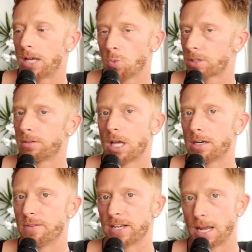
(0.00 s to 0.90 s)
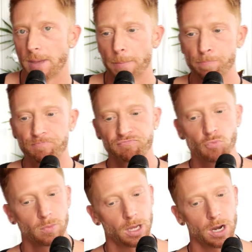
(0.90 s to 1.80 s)
worked with a lot of different gay men,
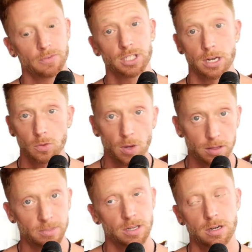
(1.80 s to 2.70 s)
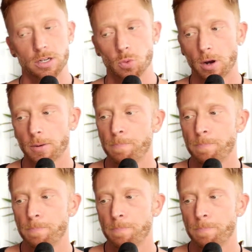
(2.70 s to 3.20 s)
and I've studied with him, studied his work,